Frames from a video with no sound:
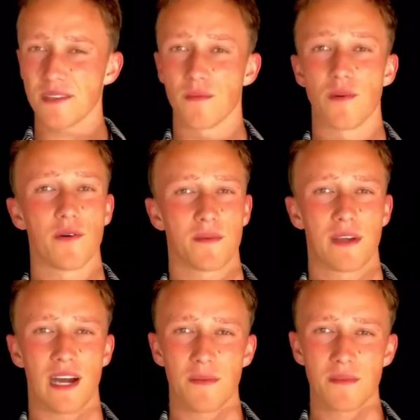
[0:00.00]
the ammonium
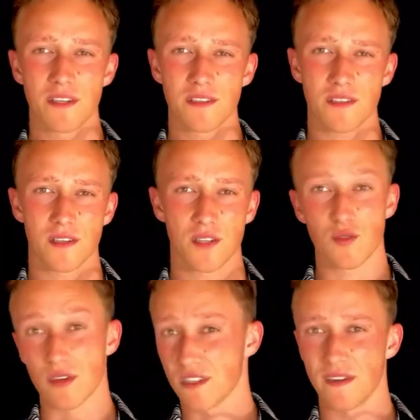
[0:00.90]
carbonate through
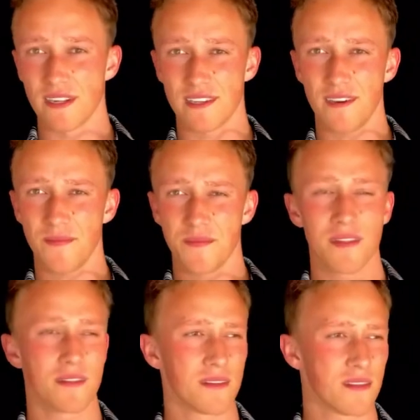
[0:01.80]
this filter,
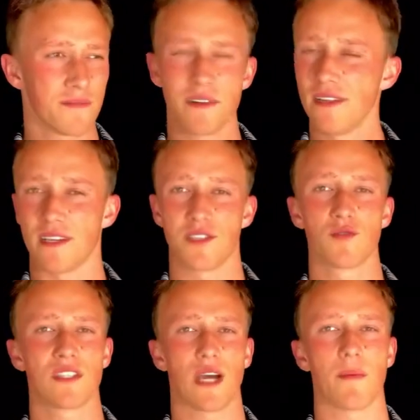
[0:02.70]
the filter is
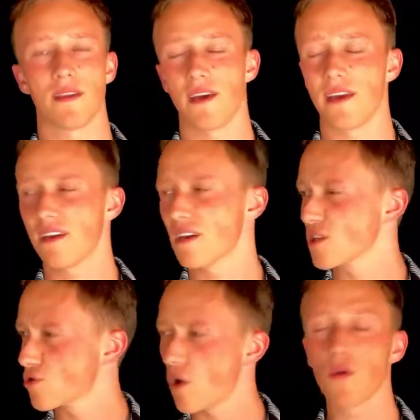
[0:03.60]
used up and I can
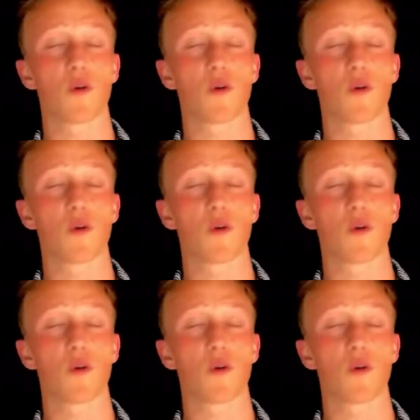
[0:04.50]
throw